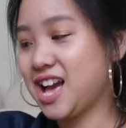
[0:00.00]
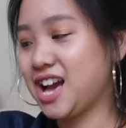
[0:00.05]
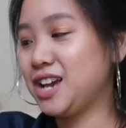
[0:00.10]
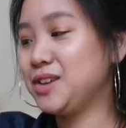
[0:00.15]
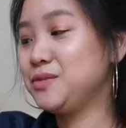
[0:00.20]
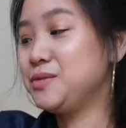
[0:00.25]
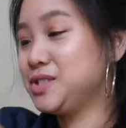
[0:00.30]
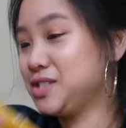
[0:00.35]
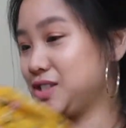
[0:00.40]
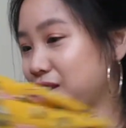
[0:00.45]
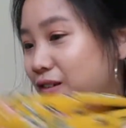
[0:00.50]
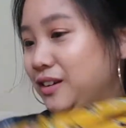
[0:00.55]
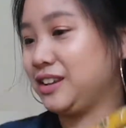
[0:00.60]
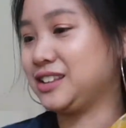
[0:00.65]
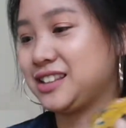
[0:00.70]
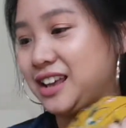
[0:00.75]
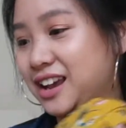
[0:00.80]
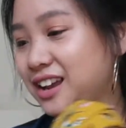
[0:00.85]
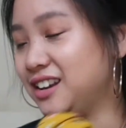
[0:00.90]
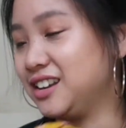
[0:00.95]
I'm so
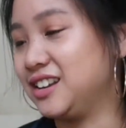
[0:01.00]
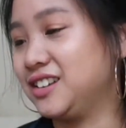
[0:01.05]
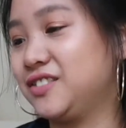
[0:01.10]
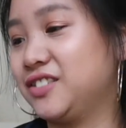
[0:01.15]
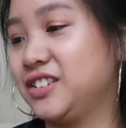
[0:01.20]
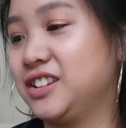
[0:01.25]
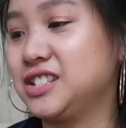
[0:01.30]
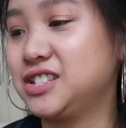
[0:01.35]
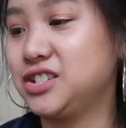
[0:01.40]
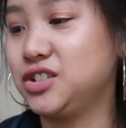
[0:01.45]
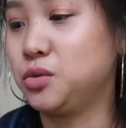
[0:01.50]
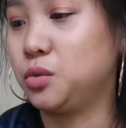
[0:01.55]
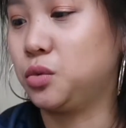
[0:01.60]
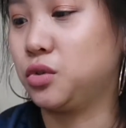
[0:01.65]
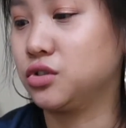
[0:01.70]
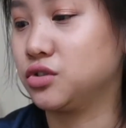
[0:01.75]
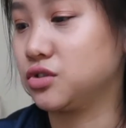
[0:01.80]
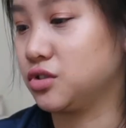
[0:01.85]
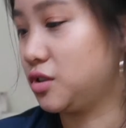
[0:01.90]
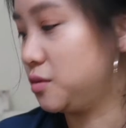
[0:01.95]
excited for this new
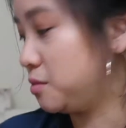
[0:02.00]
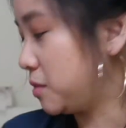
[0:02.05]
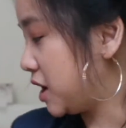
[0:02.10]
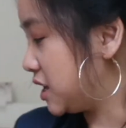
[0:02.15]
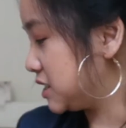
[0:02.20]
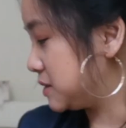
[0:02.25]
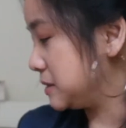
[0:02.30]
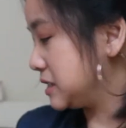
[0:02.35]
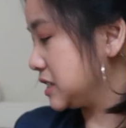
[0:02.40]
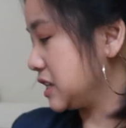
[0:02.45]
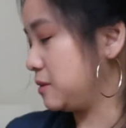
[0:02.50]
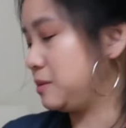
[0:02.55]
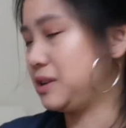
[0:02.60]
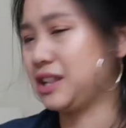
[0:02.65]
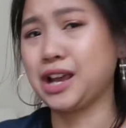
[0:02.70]
wardrobe. My husband's gonna be